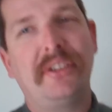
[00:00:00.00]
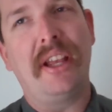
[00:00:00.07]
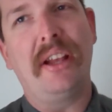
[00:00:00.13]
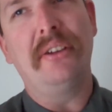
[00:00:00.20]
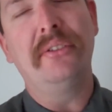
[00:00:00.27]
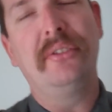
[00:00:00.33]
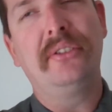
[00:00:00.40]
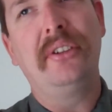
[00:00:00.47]

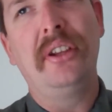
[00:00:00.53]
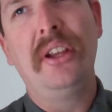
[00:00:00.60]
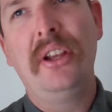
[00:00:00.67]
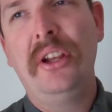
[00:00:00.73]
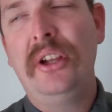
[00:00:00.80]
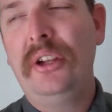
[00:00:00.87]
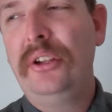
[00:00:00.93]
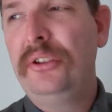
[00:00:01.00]
house,
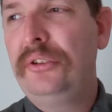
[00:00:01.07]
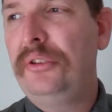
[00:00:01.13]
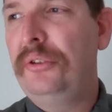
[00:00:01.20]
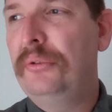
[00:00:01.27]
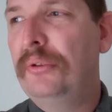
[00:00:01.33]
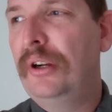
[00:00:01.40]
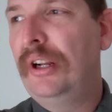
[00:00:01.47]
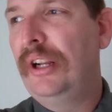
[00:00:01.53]

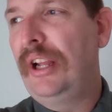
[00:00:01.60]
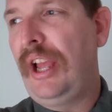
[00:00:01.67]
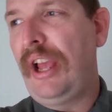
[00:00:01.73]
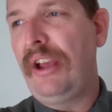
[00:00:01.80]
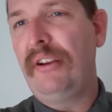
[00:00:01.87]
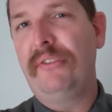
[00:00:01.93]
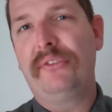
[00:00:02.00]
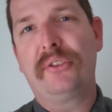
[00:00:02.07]
to
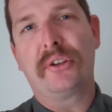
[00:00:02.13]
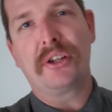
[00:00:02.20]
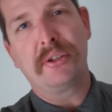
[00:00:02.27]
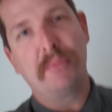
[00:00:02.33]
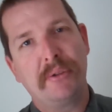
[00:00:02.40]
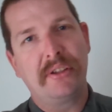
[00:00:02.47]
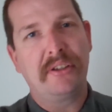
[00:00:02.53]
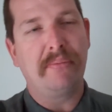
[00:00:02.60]
have
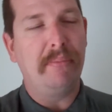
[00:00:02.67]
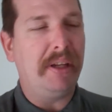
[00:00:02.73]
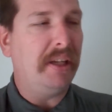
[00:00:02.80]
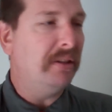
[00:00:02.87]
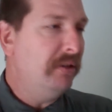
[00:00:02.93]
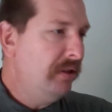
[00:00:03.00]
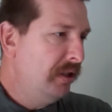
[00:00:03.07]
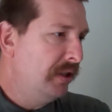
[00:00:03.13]
Christmas
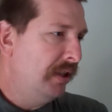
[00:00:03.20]
meal.